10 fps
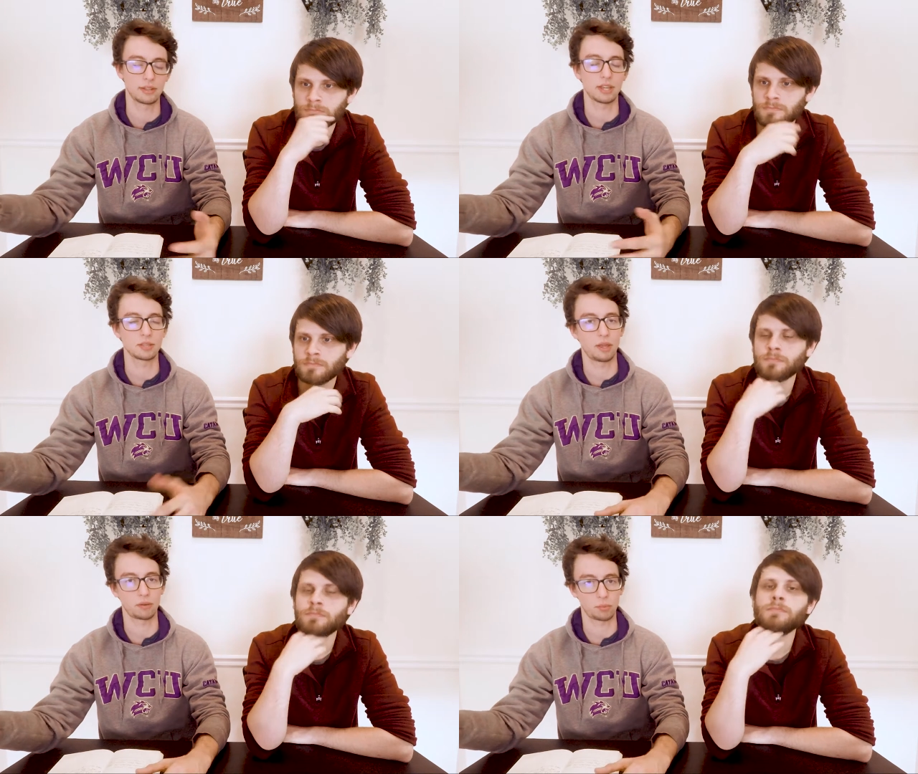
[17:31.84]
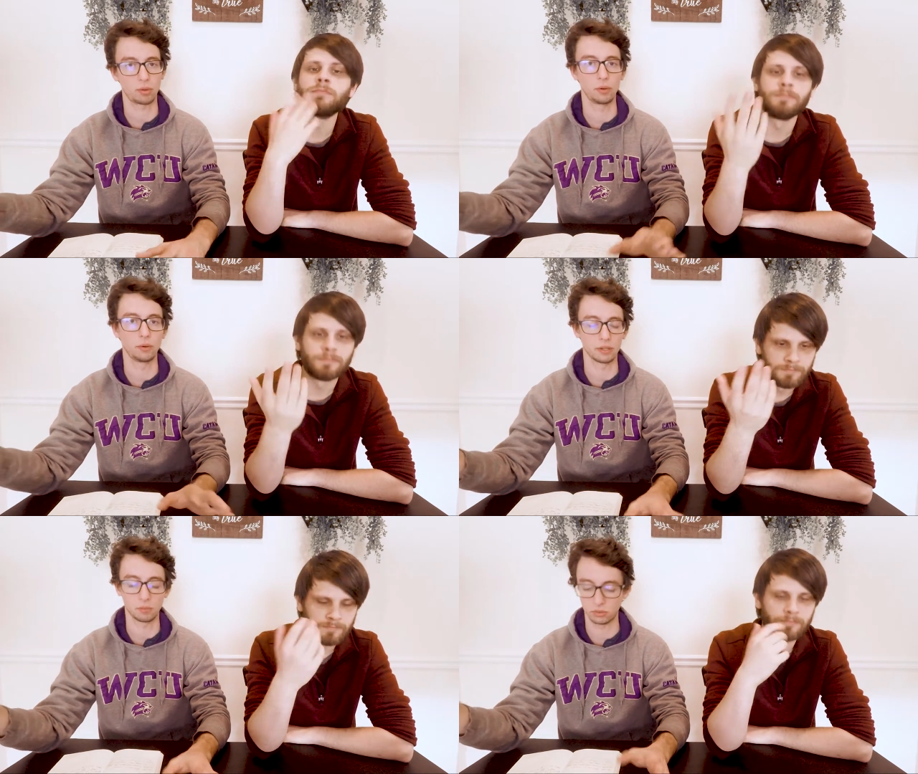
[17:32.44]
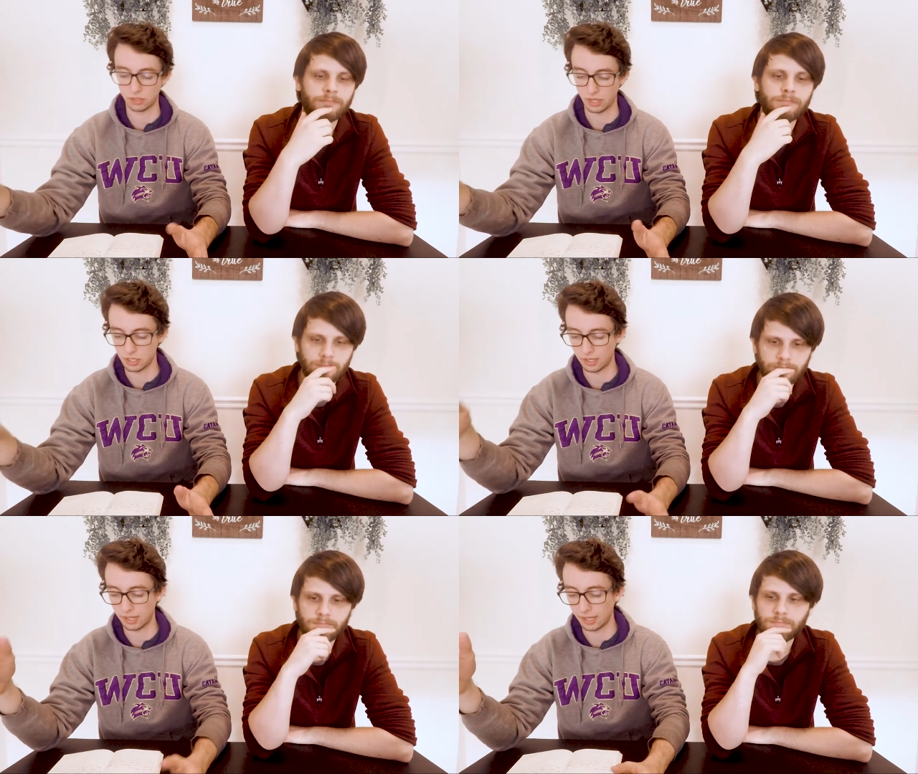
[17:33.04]
Speaker 1: ties back with priority, and we'll touch
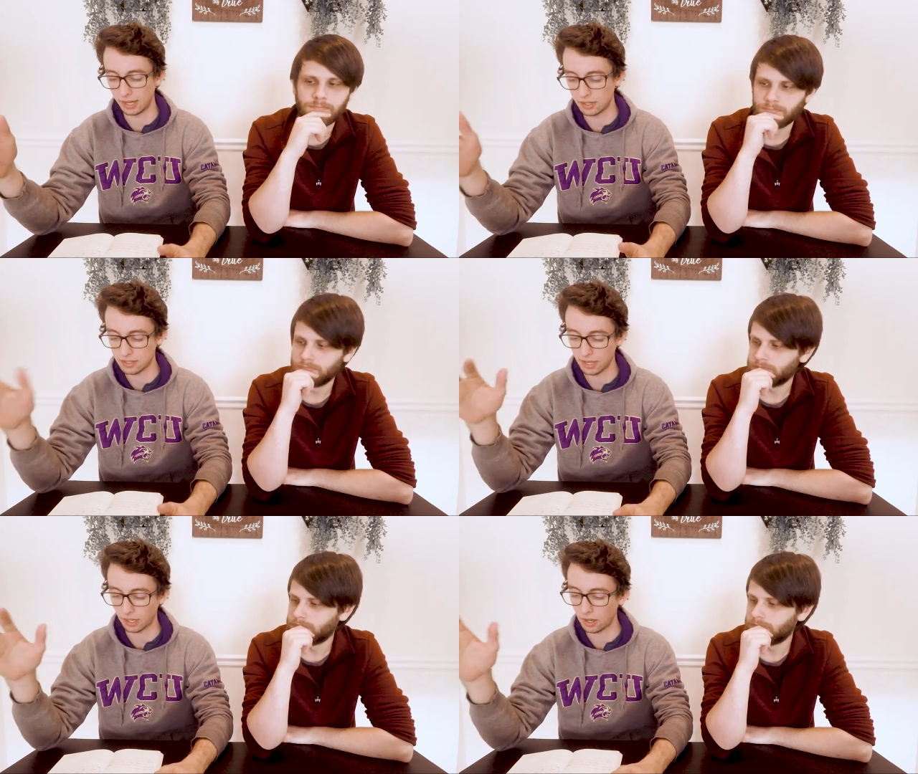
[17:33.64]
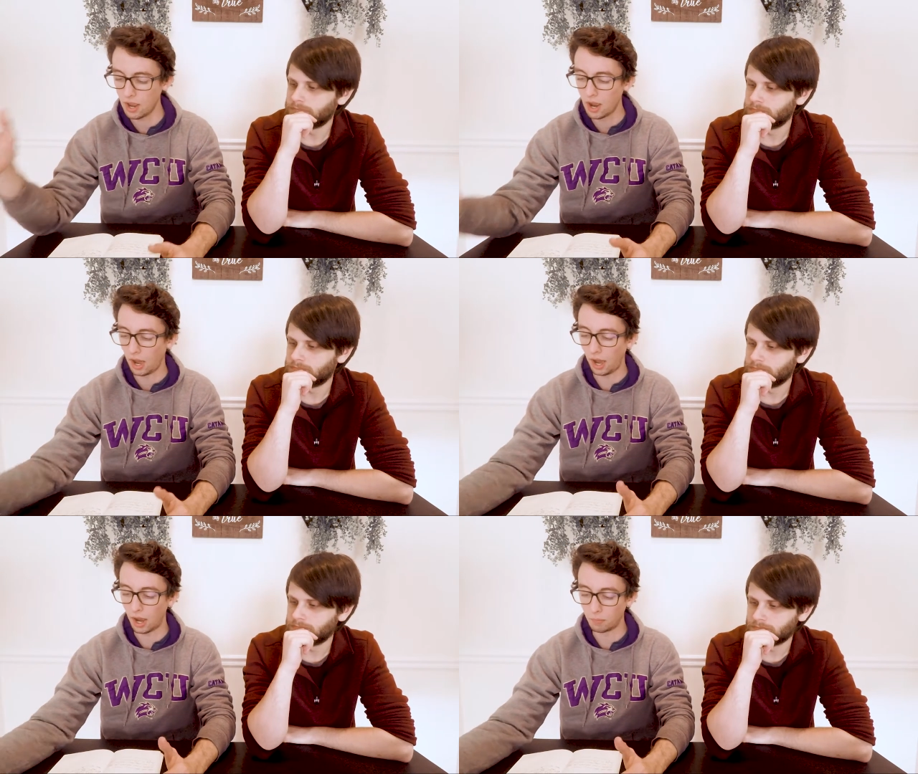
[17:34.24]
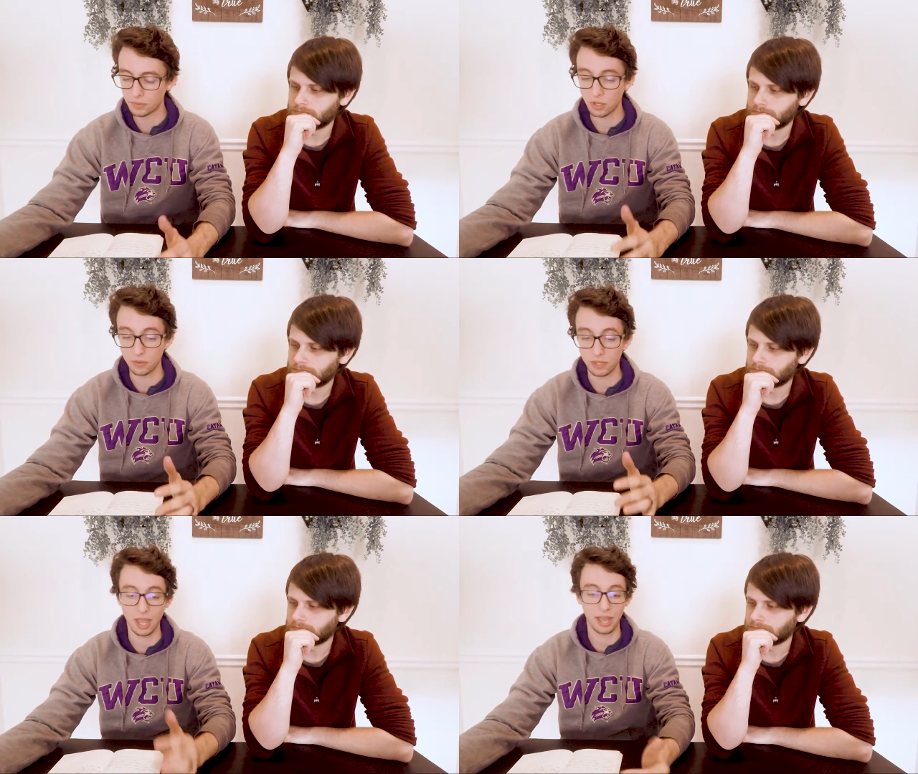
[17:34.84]
on that again in a second. So
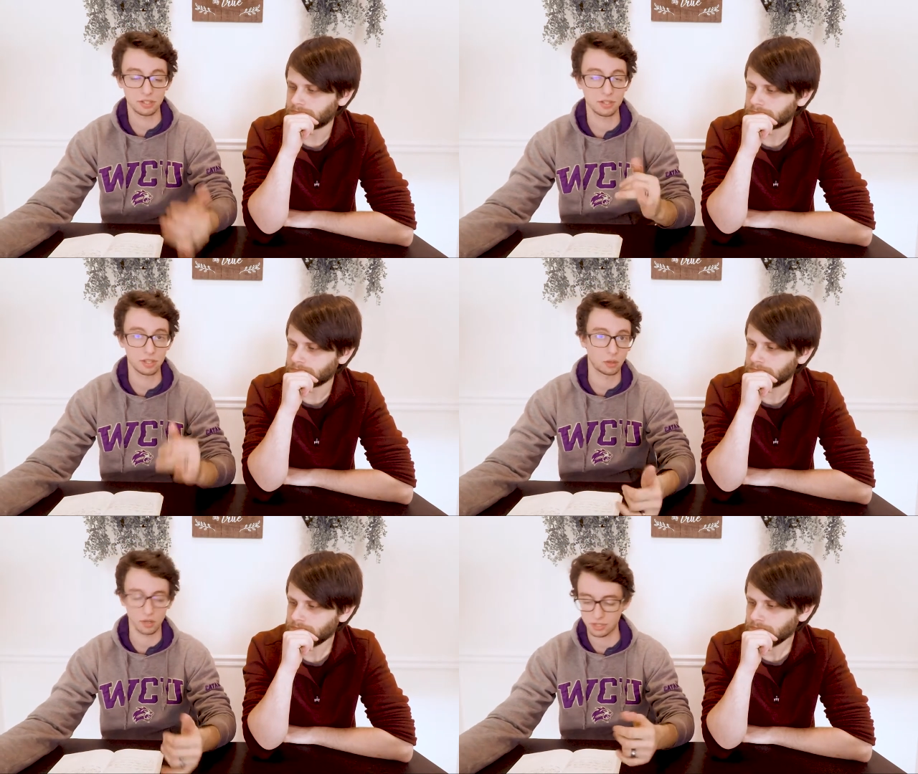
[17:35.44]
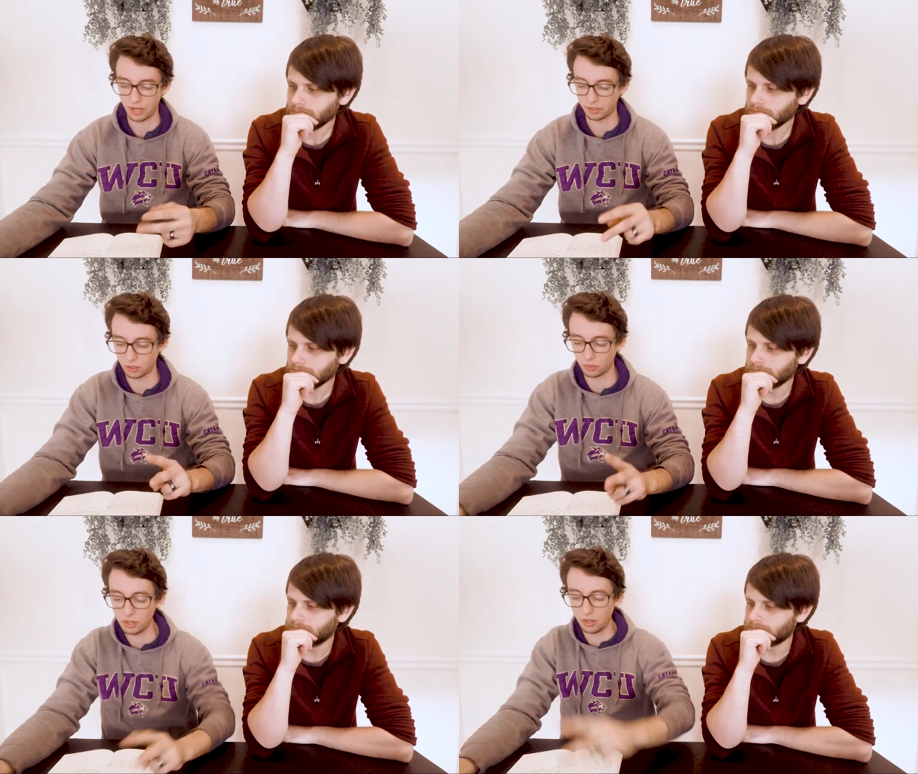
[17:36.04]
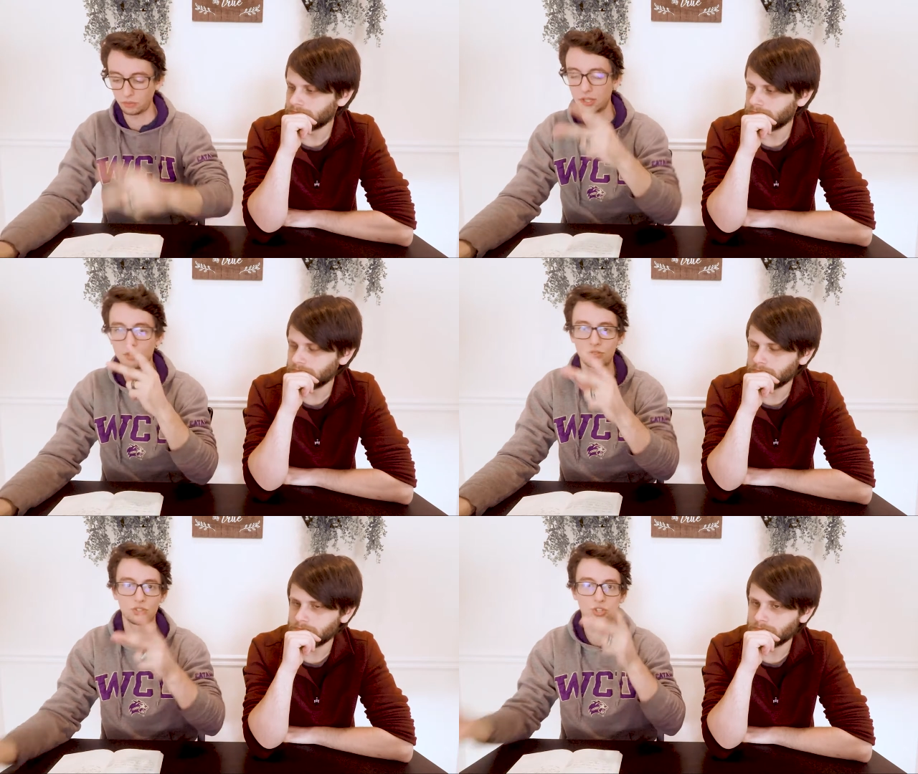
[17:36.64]
the actions that go on a stack, there are really only
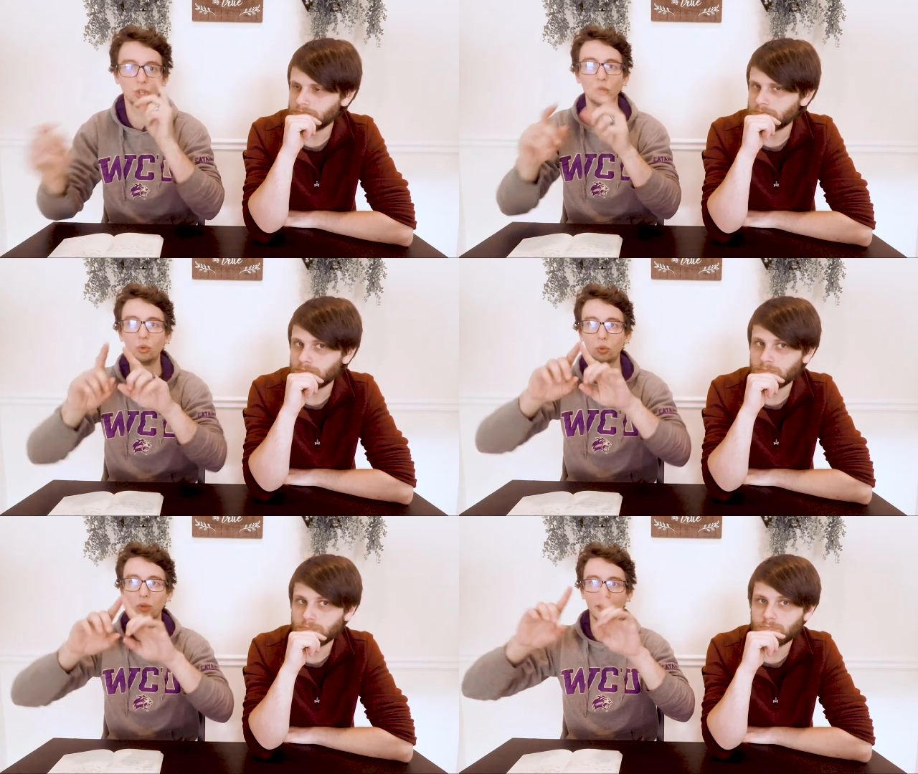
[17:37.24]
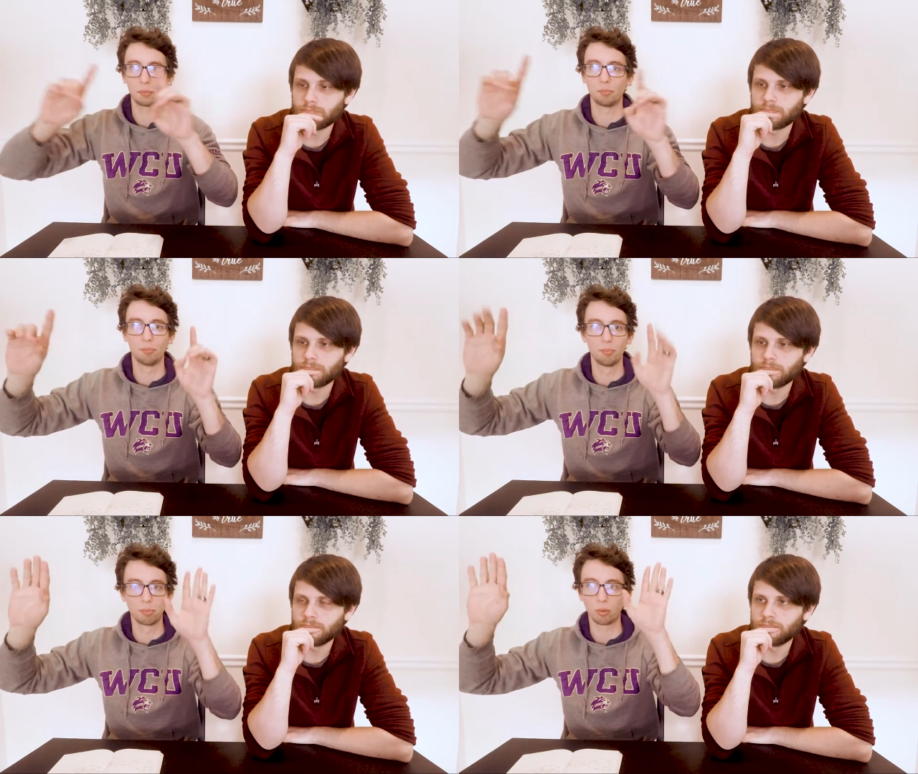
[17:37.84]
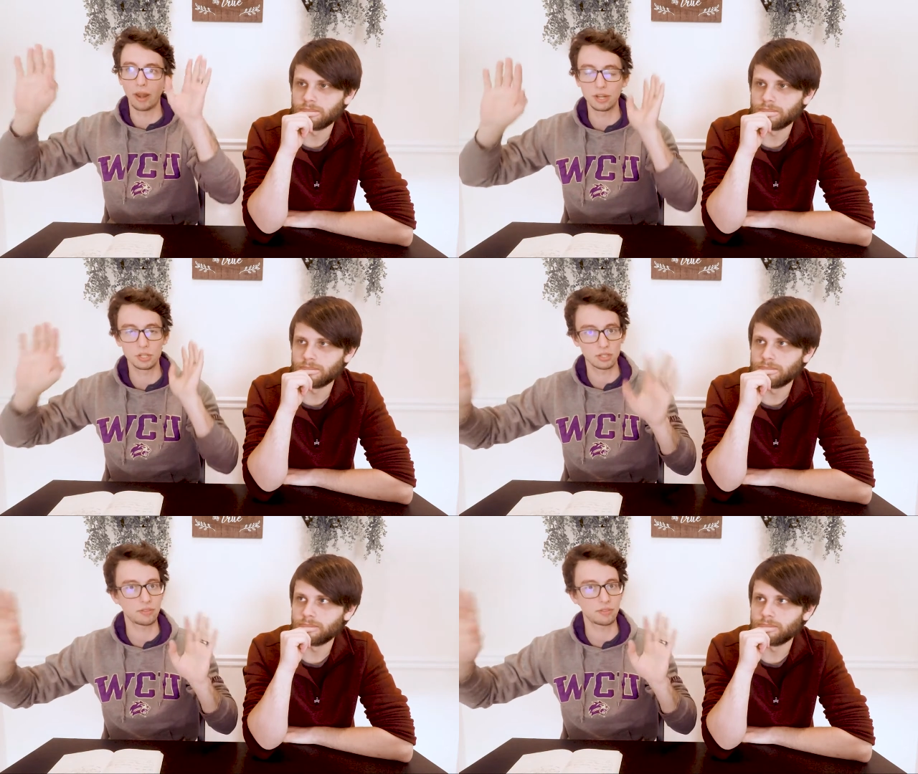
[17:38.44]
two, like, branches of